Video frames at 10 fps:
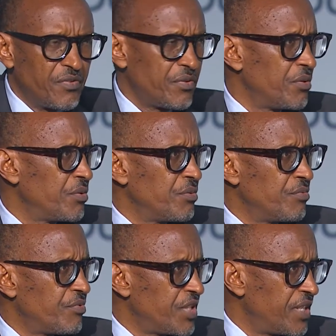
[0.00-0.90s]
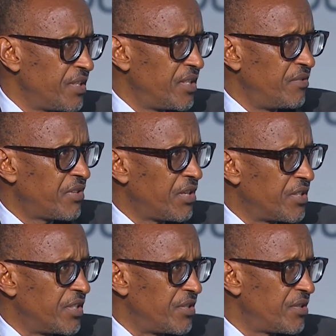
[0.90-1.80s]
through certain
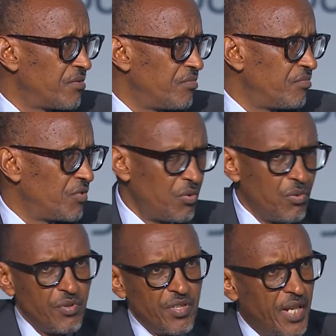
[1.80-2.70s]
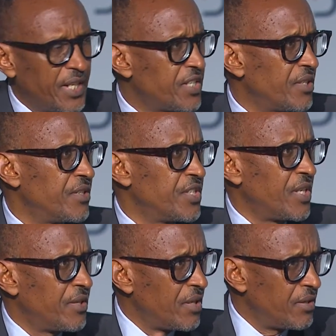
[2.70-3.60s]
difficulties to do with elections
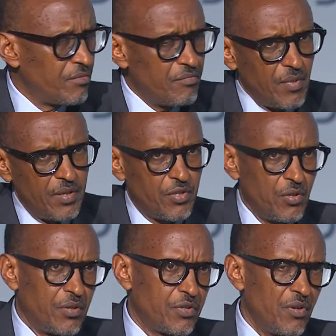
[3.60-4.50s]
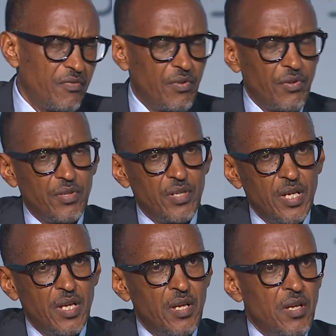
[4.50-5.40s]
and so on and so forth.
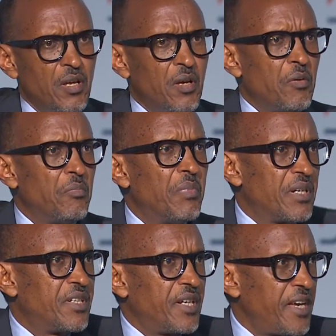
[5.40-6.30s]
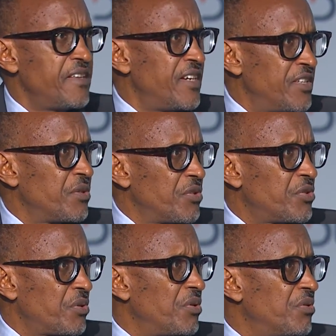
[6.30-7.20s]
But Kenya is
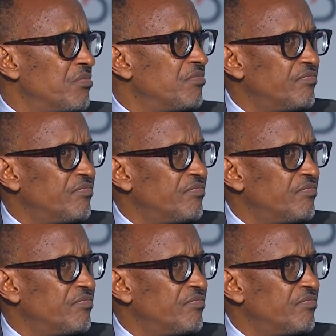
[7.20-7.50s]
also